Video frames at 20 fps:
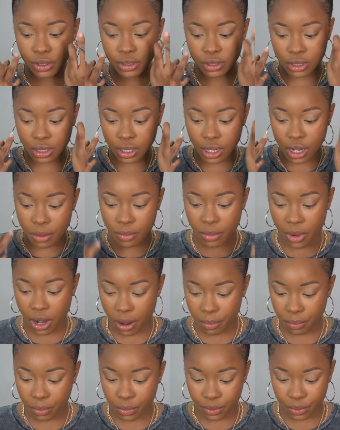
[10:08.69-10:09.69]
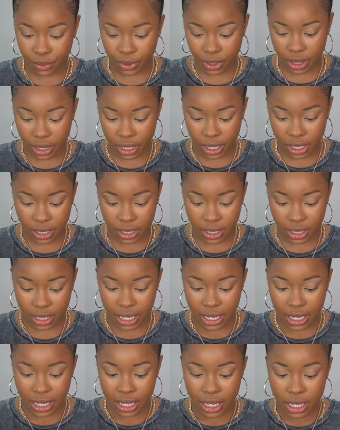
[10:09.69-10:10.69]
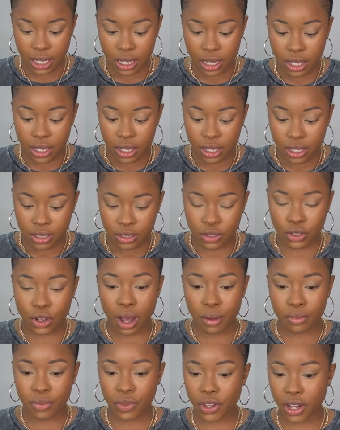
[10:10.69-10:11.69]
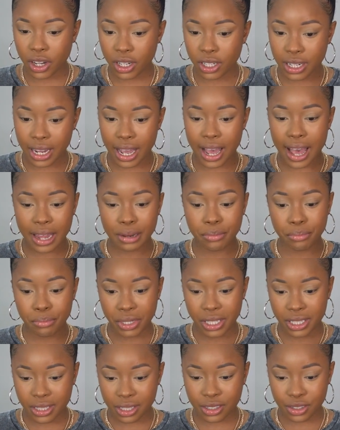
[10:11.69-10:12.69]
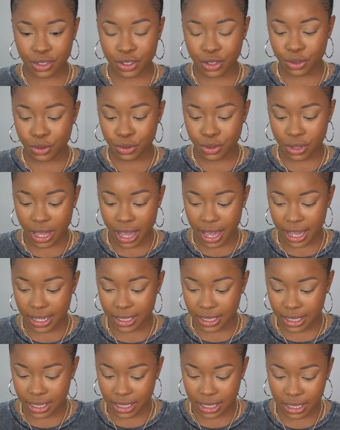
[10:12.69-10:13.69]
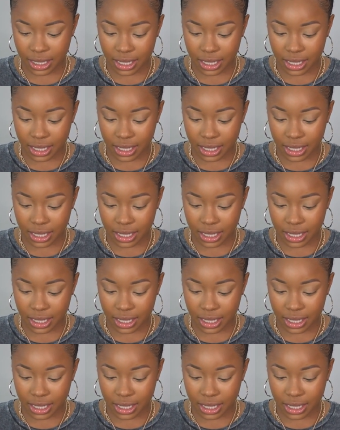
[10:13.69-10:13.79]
to come up with it. So I'm not gonna add Bisque to do that.